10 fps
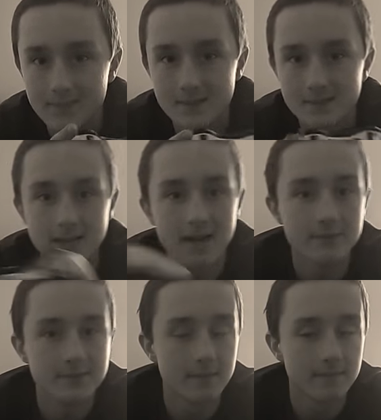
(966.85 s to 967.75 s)
Because I
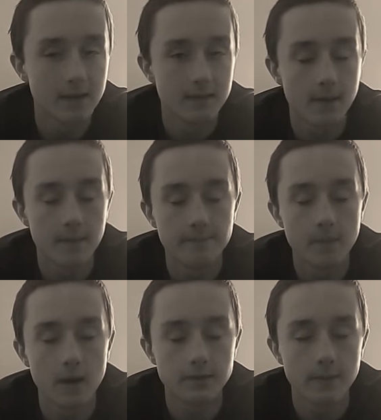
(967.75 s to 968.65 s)
was, a
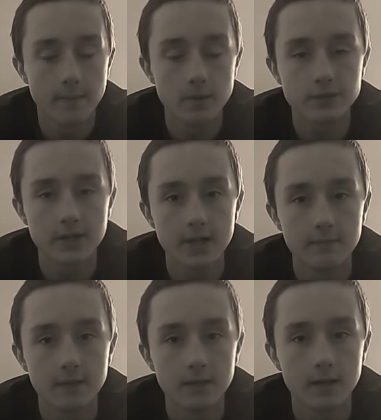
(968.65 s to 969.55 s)
person
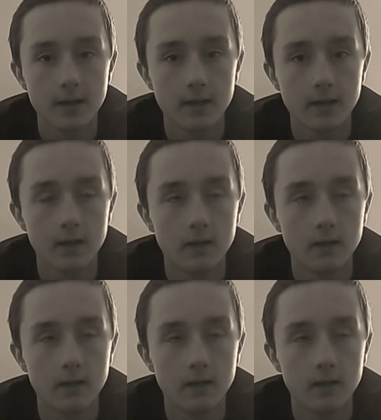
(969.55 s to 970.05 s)
hit me, and,